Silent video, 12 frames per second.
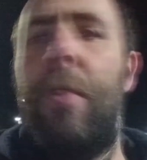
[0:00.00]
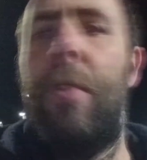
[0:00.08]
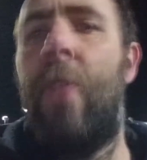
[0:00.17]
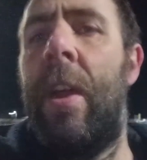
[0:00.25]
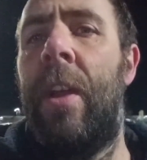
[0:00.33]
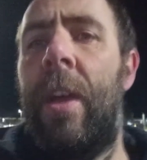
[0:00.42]

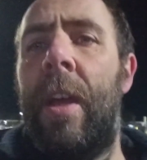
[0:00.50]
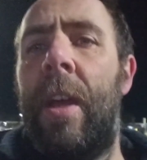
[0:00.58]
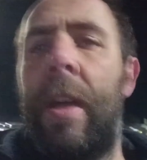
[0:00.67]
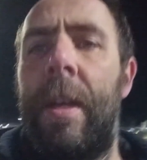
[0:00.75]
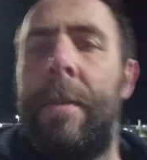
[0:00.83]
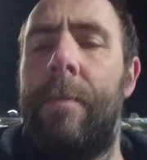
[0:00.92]
Tried
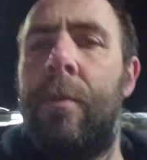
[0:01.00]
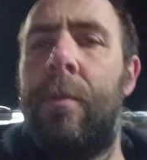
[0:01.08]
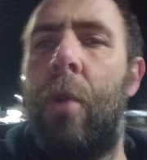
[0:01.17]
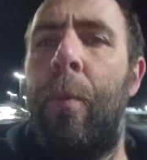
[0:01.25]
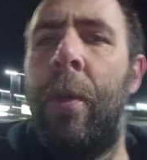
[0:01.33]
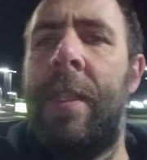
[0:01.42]
a
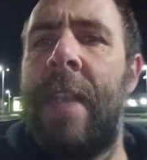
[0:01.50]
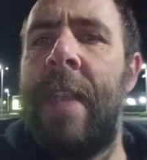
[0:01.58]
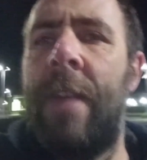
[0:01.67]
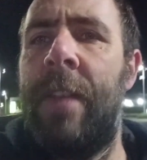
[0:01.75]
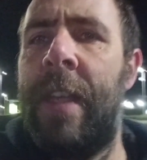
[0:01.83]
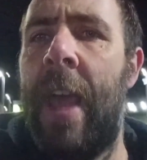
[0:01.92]

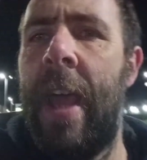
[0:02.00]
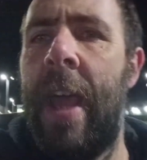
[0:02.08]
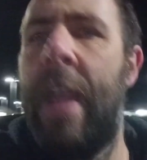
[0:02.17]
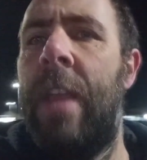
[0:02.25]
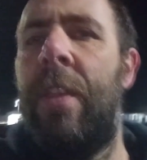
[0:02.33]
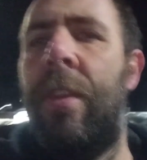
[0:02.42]

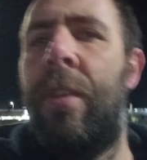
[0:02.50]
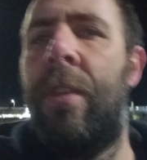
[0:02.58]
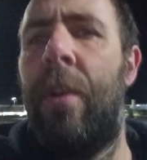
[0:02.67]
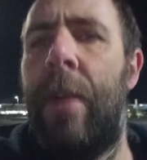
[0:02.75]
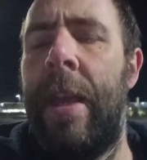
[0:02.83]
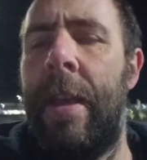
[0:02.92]
2.7K
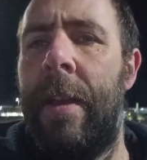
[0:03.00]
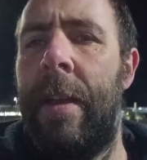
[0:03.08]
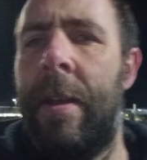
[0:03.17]
30